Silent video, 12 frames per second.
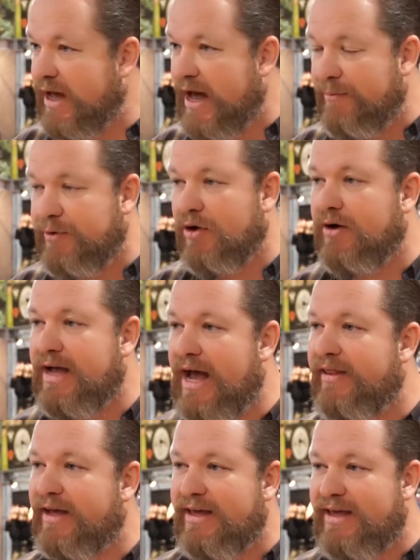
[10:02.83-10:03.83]
cop, you're a
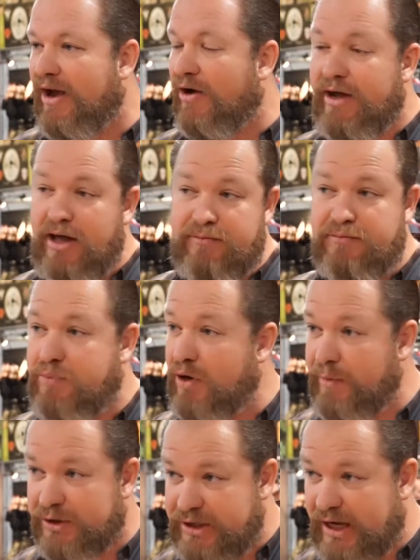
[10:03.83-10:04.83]
guy that can carry a gun
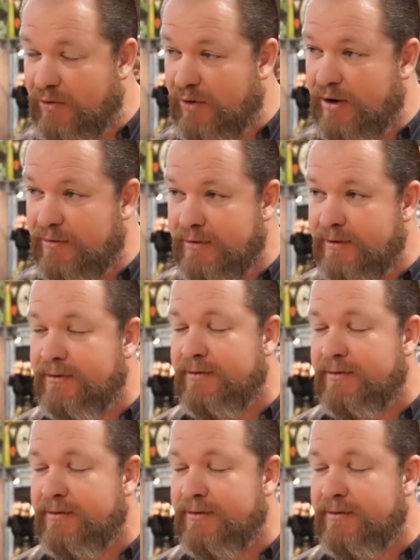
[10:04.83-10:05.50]
pretty much anywhere,